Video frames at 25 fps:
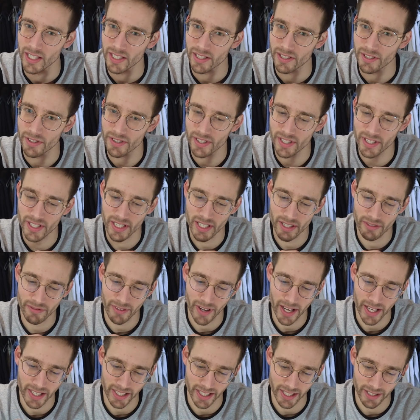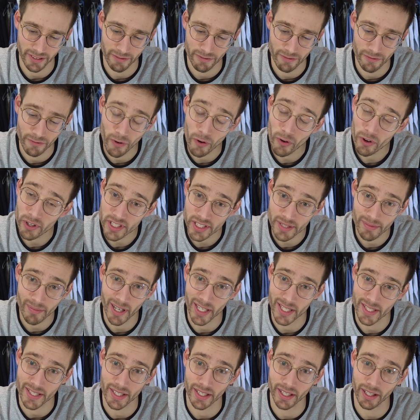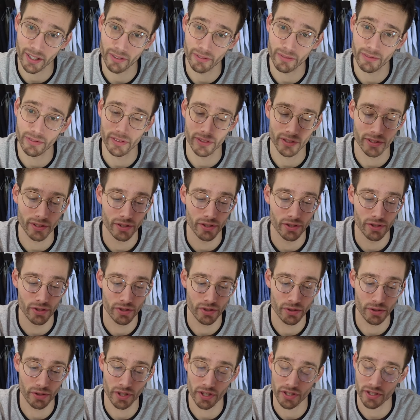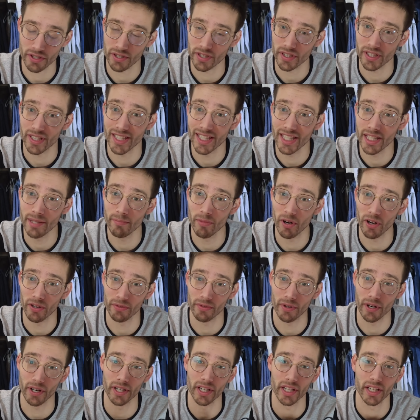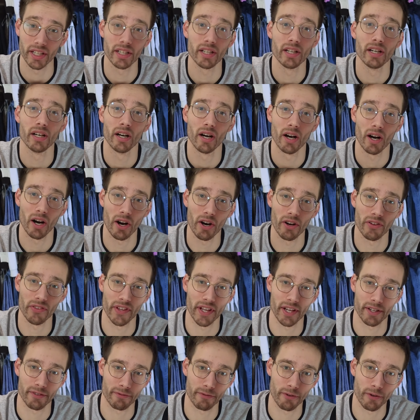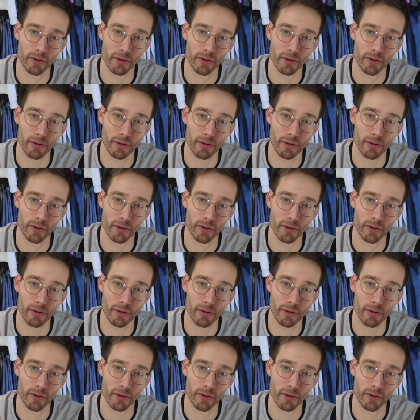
to see if I can force myself to just keep on running on that